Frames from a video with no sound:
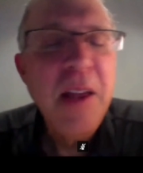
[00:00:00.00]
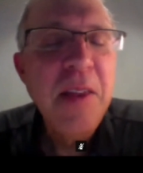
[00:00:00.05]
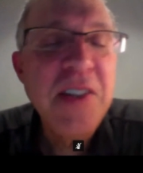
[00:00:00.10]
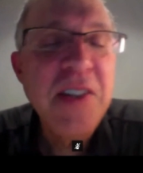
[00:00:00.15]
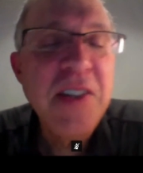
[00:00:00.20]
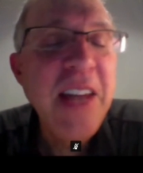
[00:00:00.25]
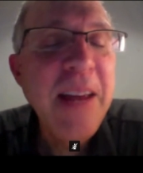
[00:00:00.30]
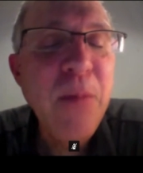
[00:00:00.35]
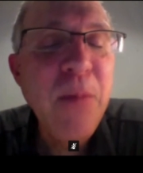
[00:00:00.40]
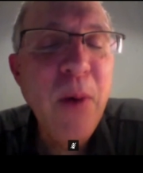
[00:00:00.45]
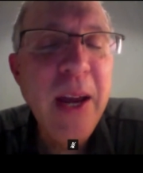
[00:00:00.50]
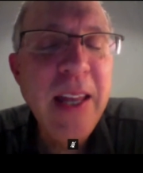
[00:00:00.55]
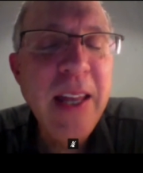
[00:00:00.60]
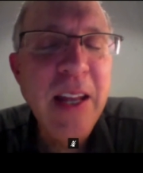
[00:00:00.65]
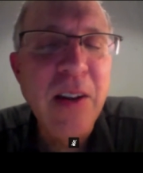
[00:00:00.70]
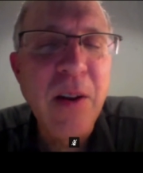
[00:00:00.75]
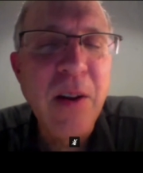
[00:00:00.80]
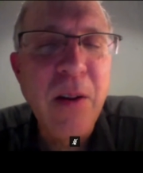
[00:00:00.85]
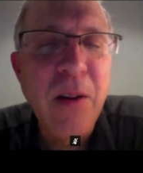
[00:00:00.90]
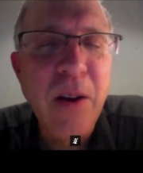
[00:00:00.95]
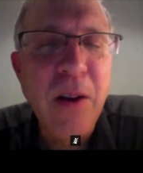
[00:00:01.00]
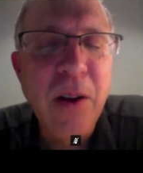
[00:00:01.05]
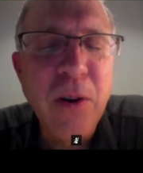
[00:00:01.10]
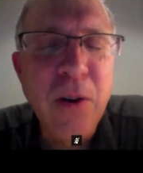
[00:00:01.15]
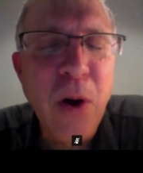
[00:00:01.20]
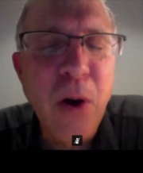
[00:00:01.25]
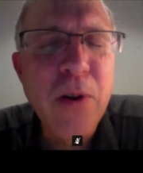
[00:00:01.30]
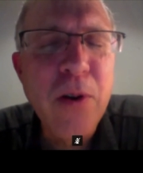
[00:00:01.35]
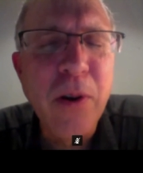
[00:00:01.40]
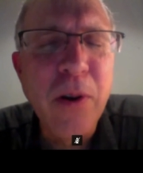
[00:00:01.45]
The same way that
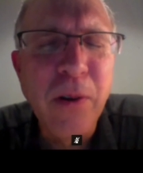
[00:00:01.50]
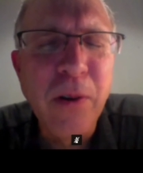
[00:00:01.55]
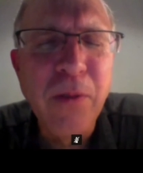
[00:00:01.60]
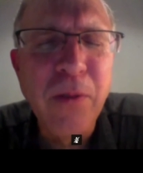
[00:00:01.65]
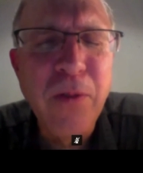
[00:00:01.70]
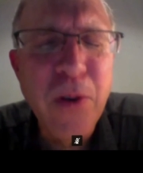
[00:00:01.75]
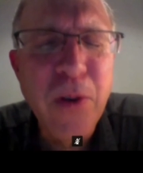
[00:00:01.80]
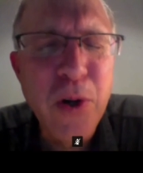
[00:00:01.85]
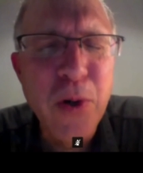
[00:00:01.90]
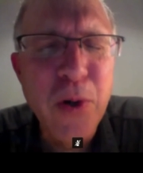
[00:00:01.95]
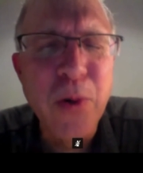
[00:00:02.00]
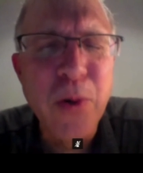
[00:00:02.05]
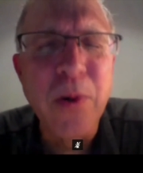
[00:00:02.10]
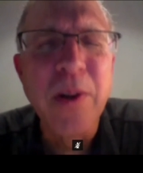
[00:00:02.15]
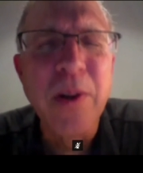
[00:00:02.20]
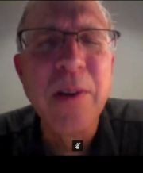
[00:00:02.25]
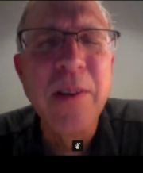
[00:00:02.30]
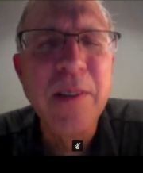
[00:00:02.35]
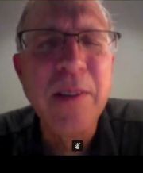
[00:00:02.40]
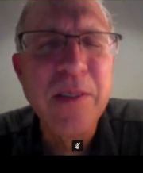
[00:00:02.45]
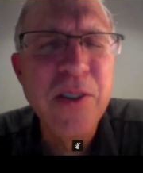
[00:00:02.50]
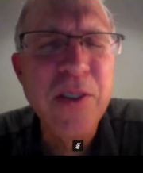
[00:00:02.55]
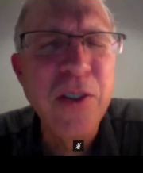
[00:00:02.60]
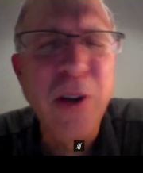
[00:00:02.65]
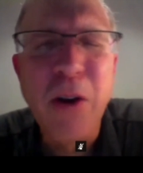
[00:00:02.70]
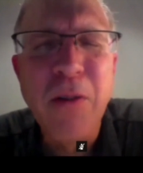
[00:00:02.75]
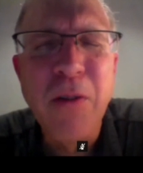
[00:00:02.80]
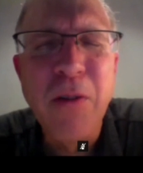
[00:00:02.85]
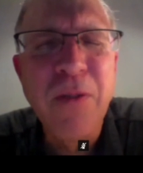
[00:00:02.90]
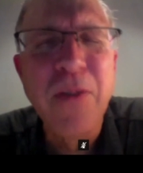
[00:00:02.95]
local food,
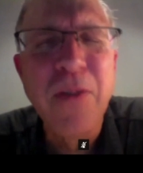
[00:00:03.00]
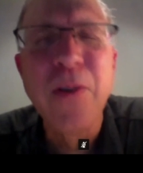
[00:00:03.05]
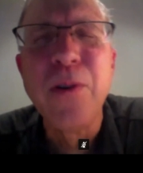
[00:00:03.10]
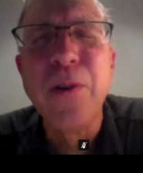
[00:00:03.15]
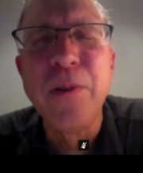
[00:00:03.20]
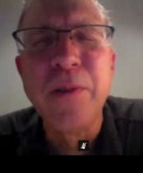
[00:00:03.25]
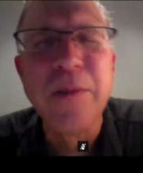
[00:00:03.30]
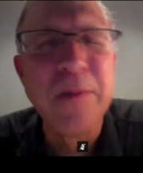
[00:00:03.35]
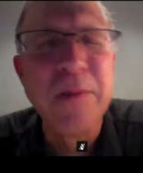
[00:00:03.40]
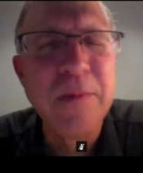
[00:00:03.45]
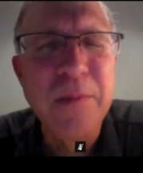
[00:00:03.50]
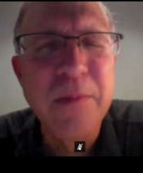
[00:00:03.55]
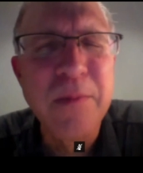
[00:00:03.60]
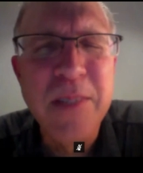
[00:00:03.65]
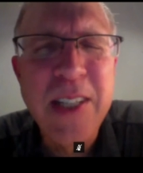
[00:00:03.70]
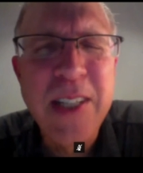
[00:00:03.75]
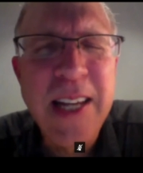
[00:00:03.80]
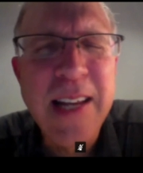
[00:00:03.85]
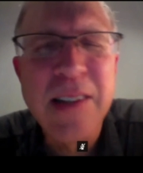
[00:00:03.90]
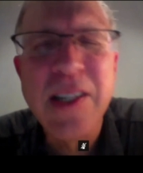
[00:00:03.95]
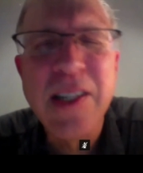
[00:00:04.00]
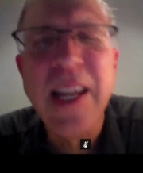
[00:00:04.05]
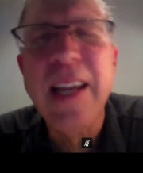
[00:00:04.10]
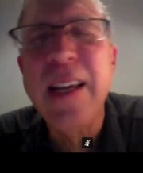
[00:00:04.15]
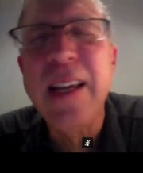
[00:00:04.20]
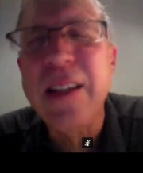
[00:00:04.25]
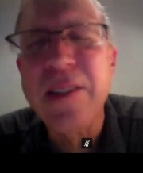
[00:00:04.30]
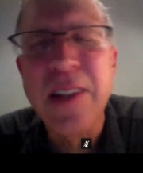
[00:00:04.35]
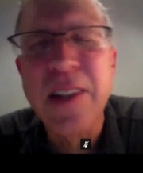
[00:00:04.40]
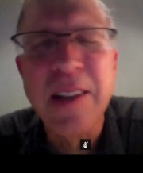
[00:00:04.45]
slow food,
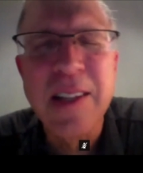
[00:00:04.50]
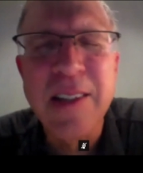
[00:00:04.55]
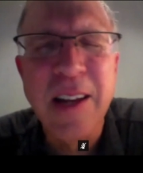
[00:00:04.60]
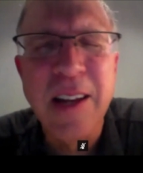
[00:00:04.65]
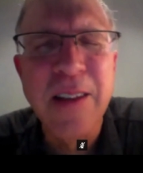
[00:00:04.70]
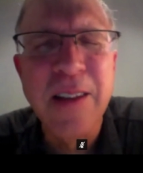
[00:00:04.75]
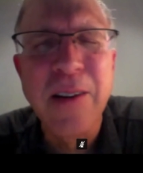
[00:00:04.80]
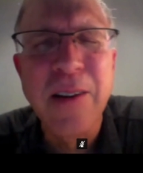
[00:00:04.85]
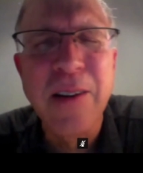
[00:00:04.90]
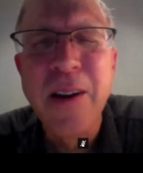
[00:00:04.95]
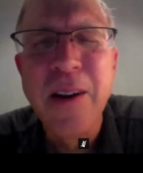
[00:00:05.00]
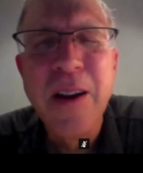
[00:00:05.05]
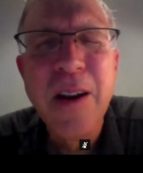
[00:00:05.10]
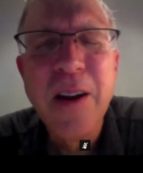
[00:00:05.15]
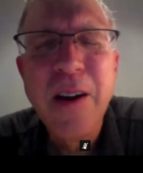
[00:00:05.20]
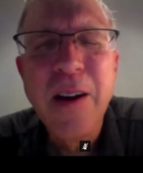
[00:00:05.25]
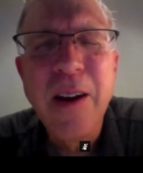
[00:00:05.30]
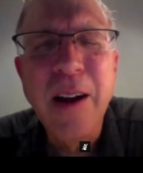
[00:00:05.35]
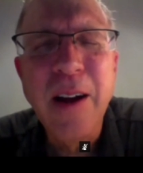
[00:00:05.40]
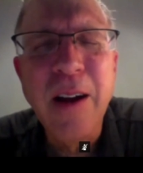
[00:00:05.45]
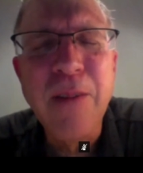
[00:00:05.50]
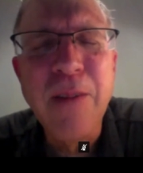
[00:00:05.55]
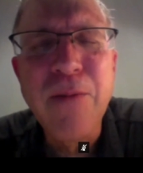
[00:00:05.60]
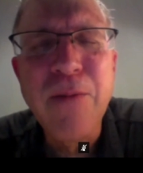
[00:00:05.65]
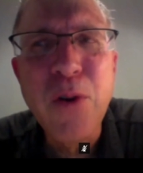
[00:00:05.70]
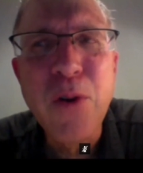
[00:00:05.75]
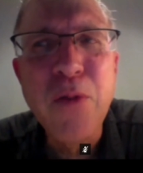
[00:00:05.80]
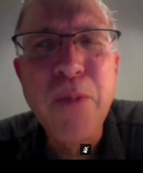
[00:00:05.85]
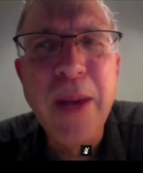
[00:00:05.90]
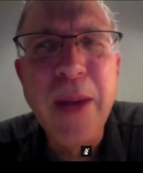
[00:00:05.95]
CSAs, and these other
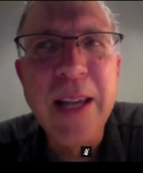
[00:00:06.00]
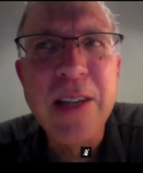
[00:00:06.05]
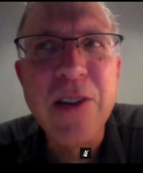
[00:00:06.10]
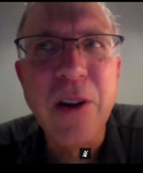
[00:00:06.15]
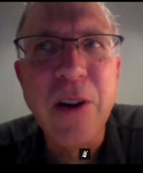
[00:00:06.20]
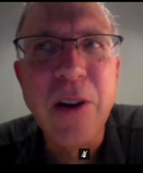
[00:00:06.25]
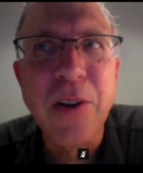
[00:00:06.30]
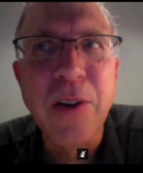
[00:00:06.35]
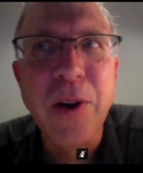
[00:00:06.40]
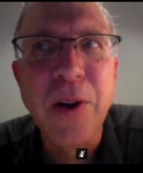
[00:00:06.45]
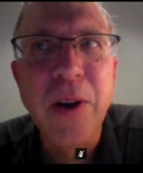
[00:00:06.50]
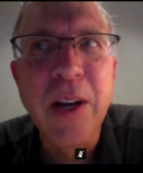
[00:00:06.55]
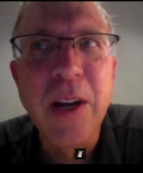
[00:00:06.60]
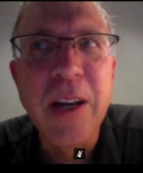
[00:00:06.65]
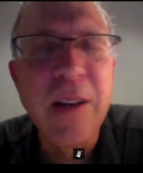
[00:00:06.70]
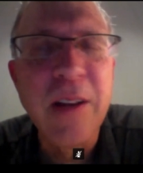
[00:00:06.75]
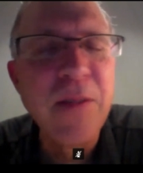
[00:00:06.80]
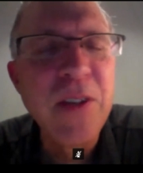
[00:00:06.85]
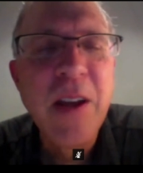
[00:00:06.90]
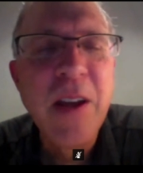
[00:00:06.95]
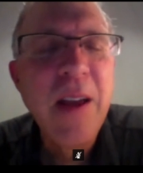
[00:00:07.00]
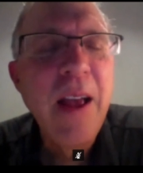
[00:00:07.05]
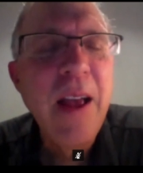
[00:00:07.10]
food-based alternatives